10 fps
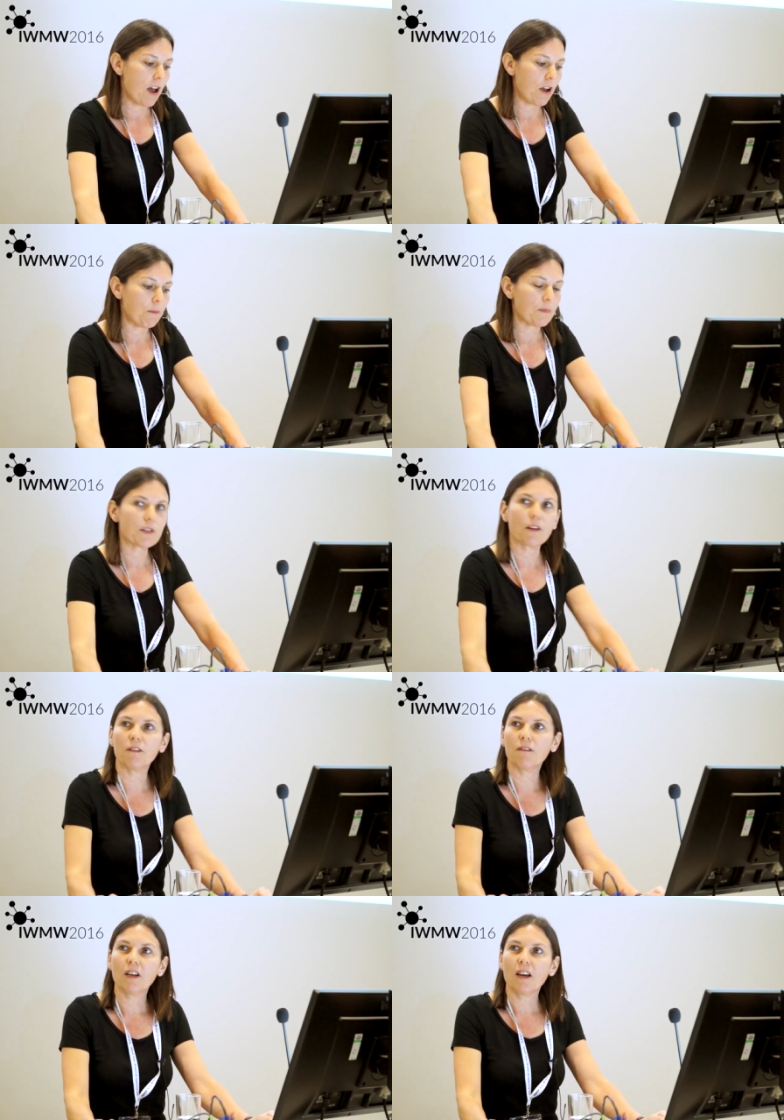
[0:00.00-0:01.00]
Um, so,
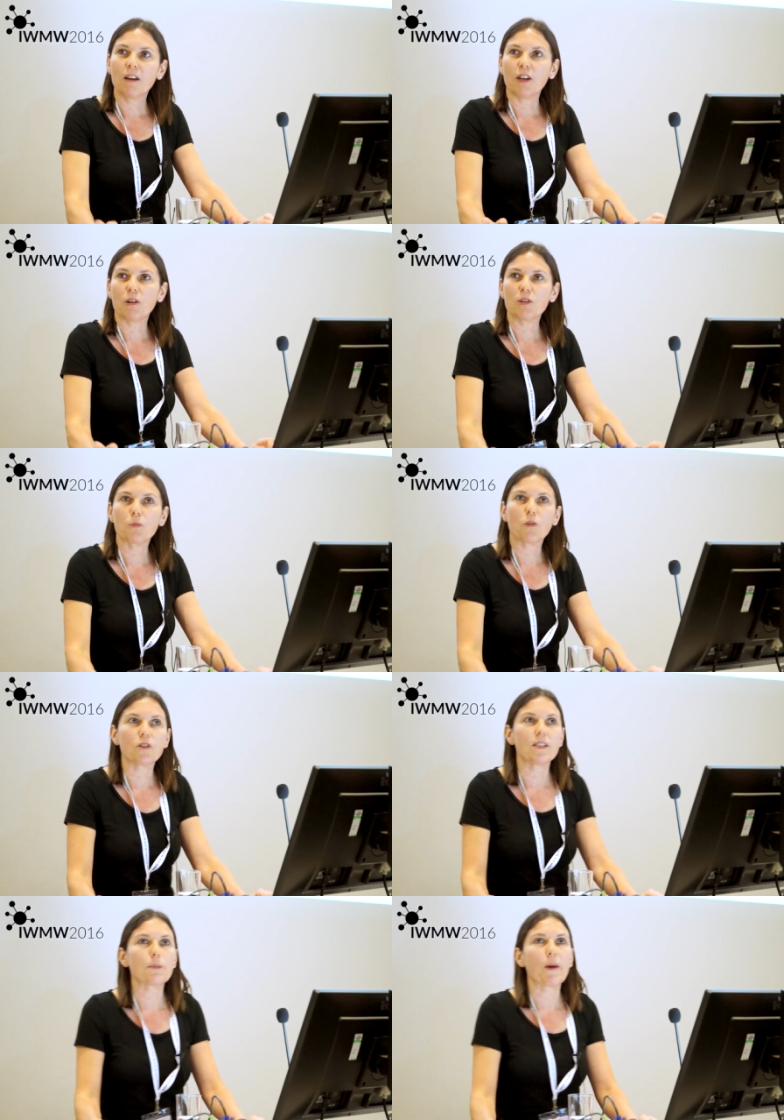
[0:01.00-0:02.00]
you know, just
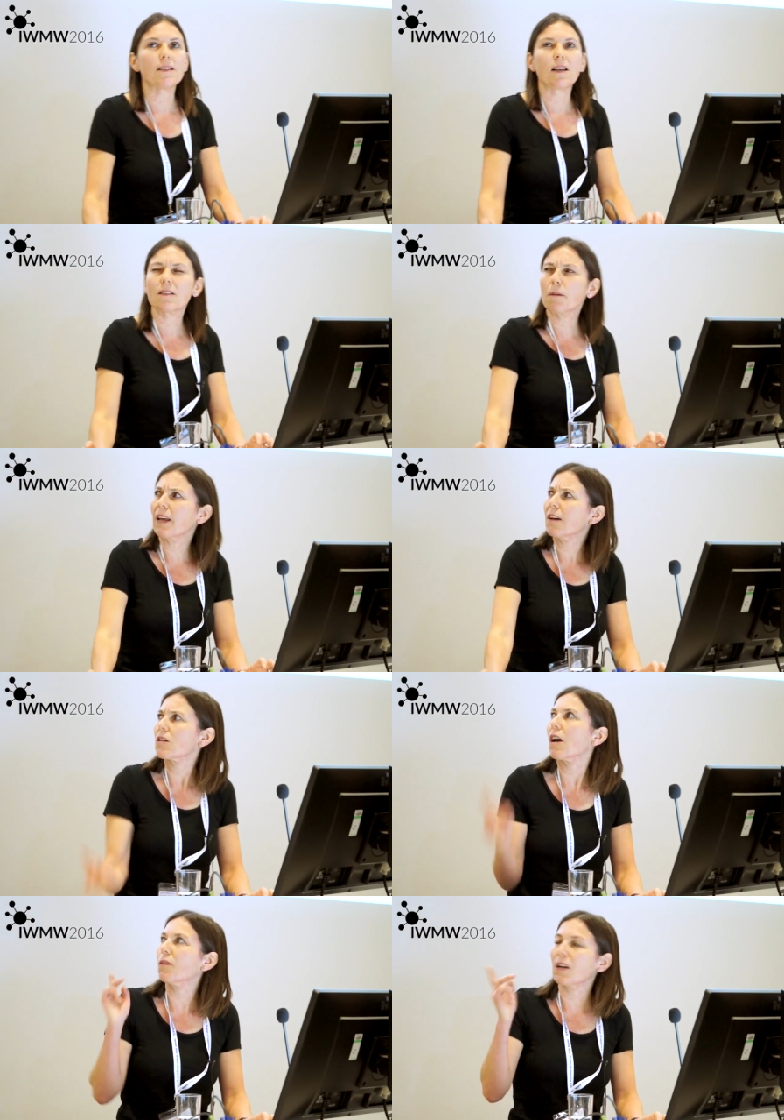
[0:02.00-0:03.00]
watch this space. And something
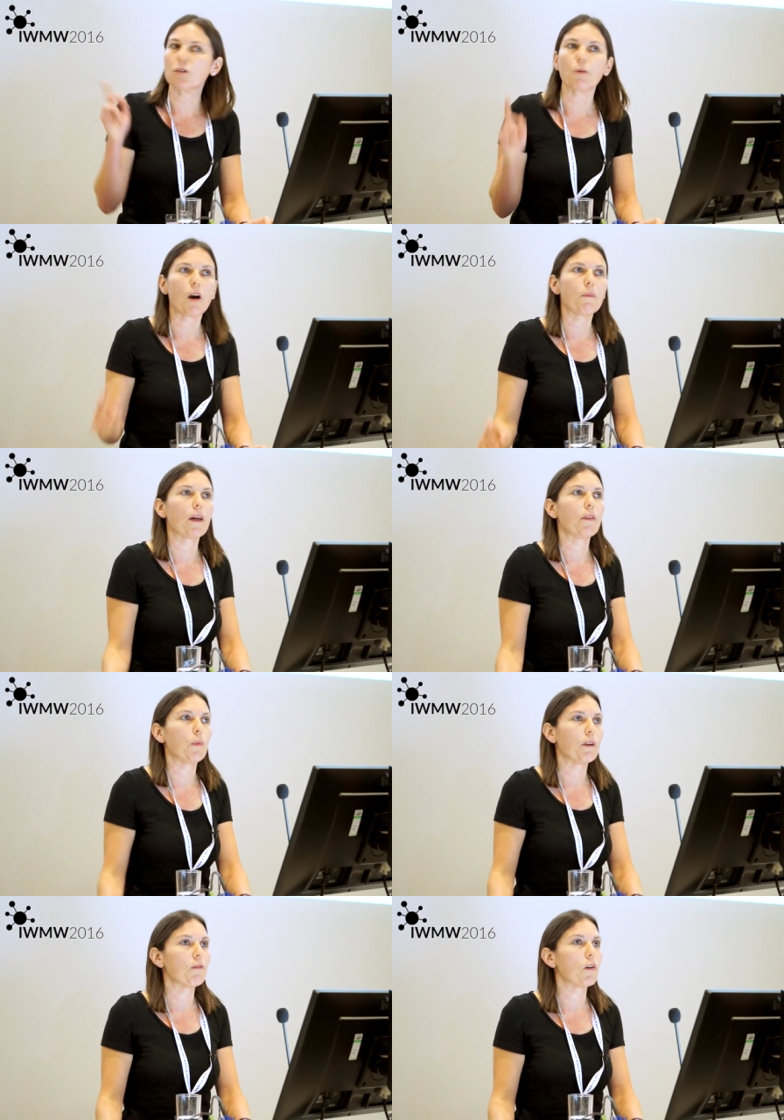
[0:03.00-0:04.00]
else I haven't actually put up there
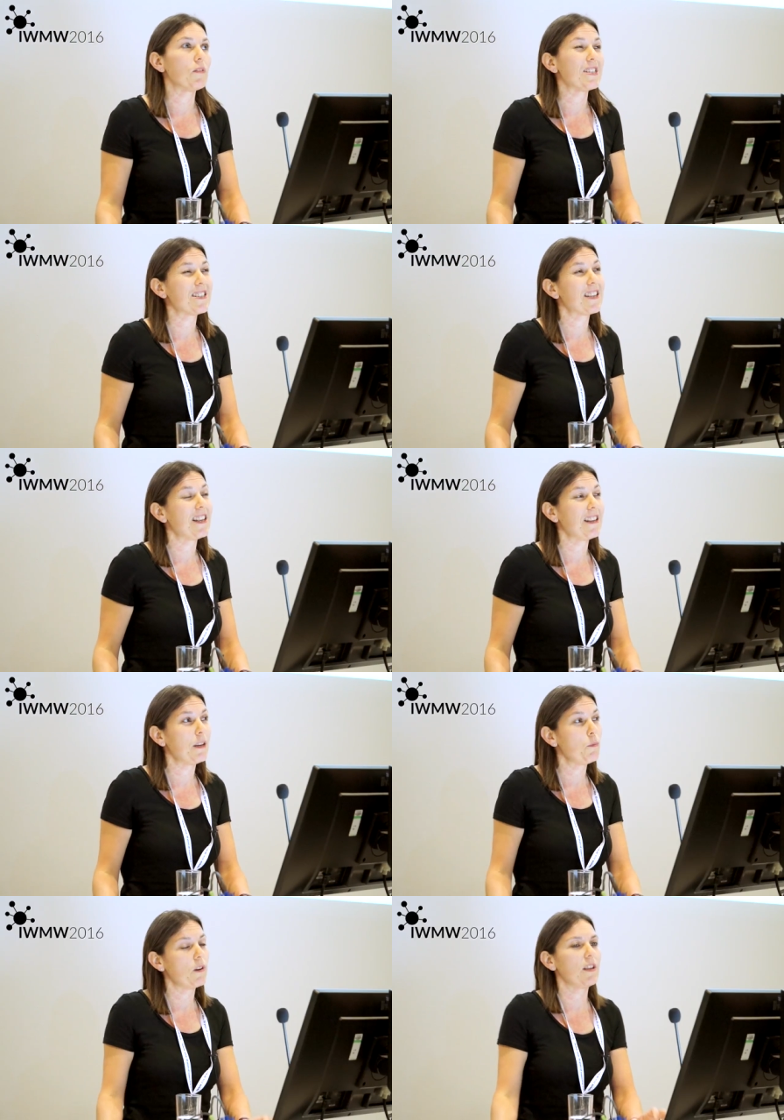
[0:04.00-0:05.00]
that we're involved is,
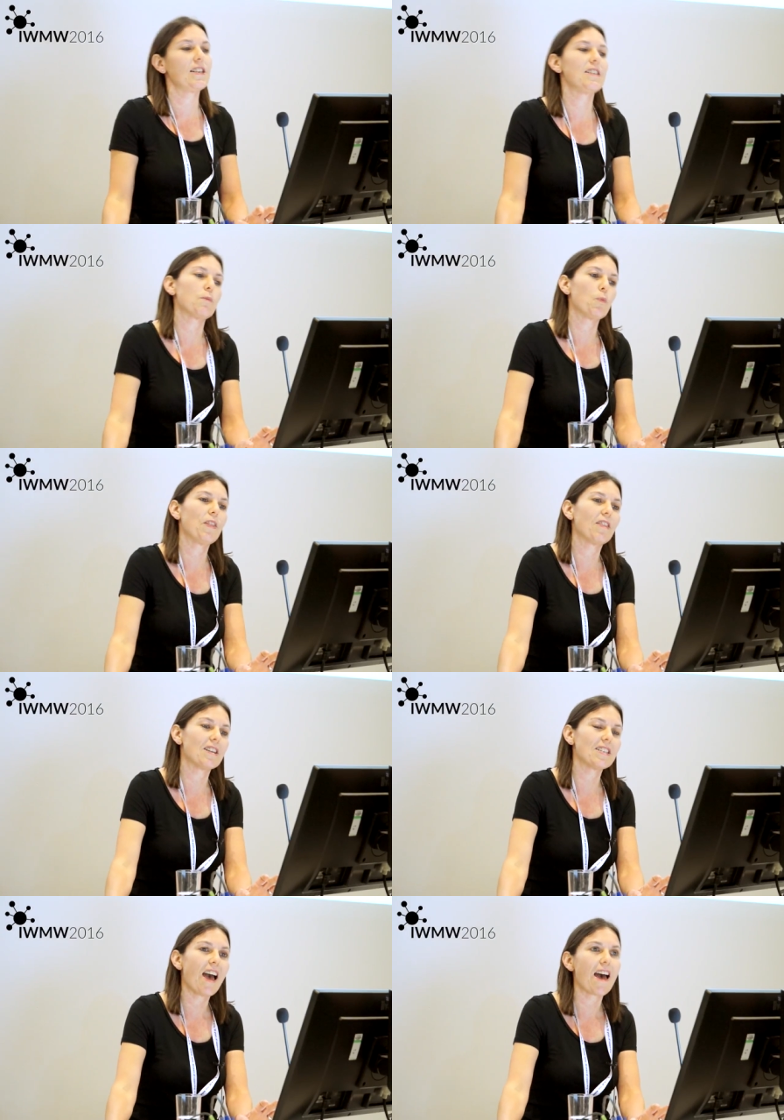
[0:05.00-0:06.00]
in, is with
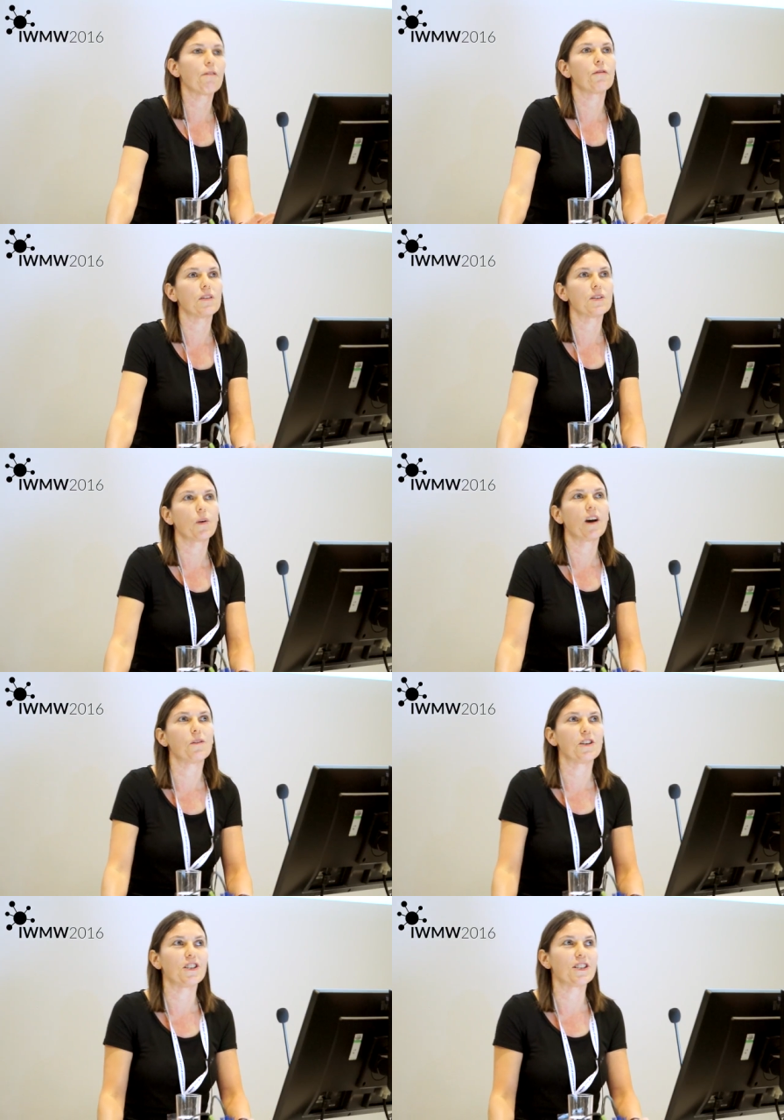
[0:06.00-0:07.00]
the TEF as
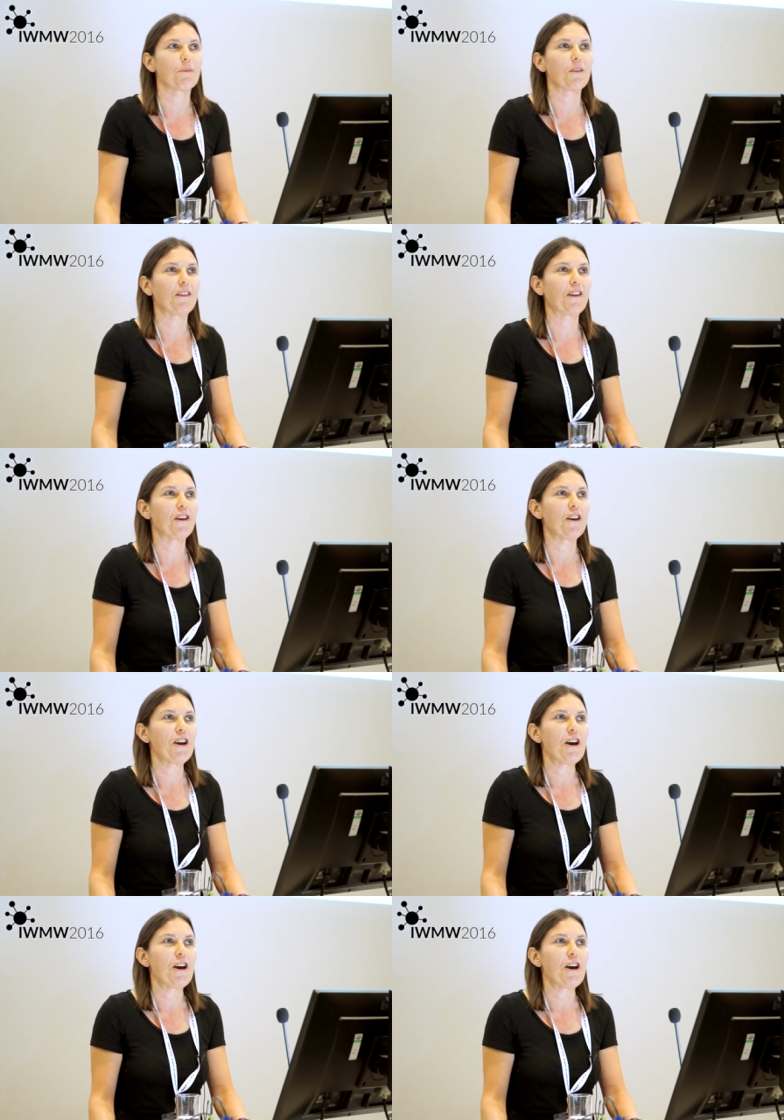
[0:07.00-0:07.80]
well, which is something that